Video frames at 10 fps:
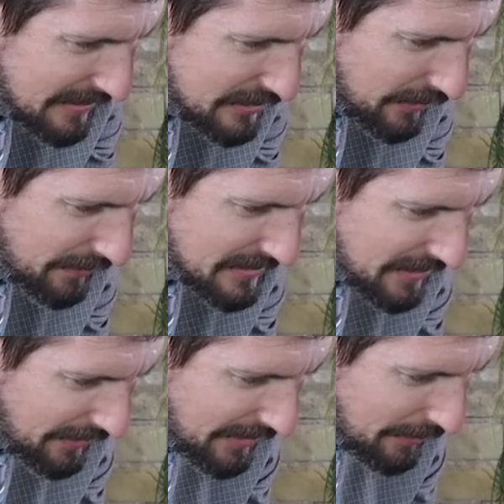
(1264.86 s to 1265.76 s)
surface
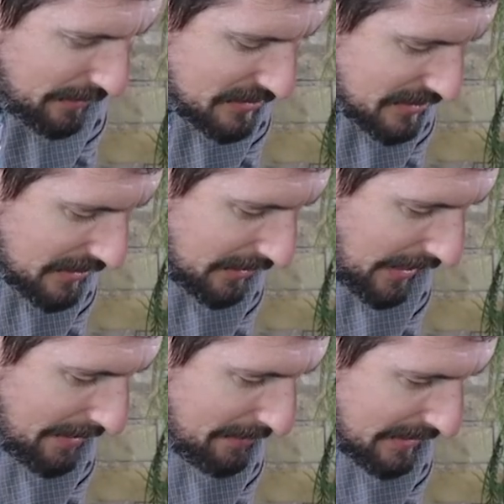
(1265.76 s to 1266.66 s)
area on which to
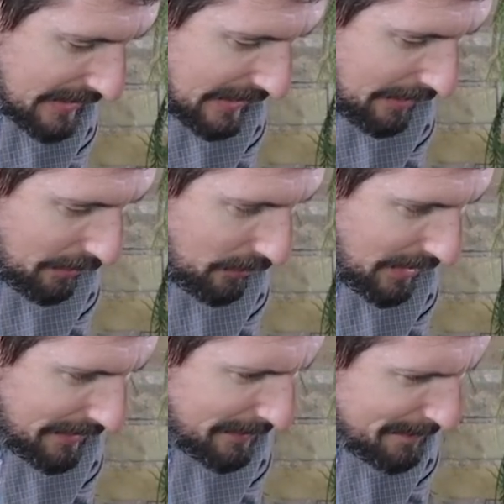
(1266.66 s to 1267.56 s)
climb and get out of the
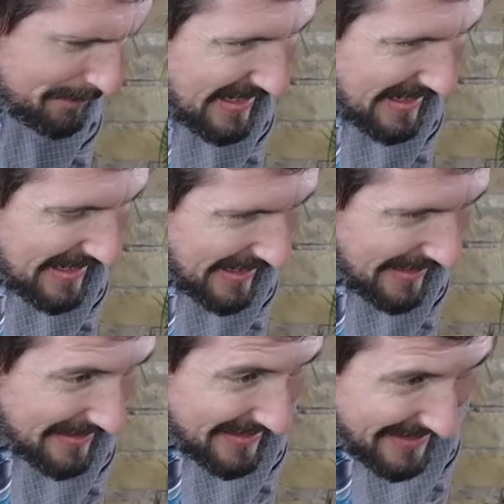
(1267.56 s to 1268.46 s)
water.
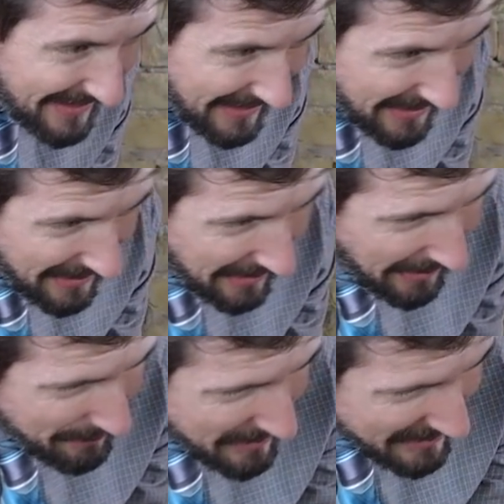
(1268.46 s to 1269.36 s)
And
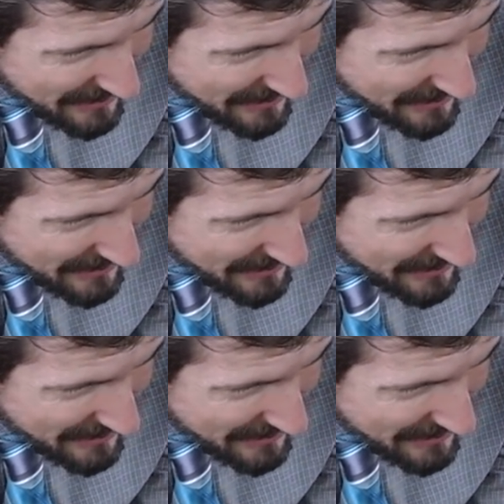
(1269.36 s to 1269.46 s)
I'm going to